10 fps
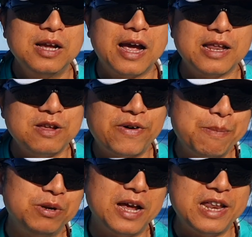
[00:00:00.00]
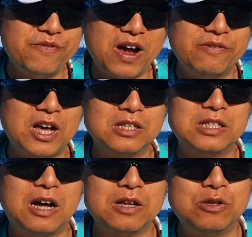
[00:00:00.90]
And if I put the
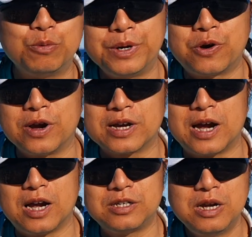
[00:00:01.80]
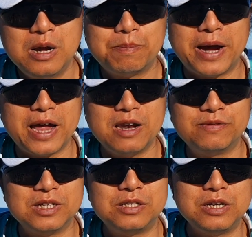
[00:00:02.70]
$85,000 into Bitcoin Cash, by end
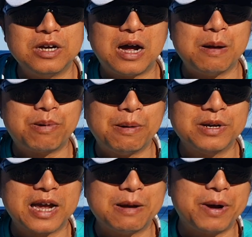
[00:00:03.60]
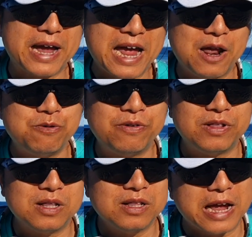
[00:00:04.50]
of this year, I probably get about
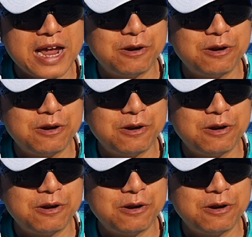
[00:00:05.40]
$850,000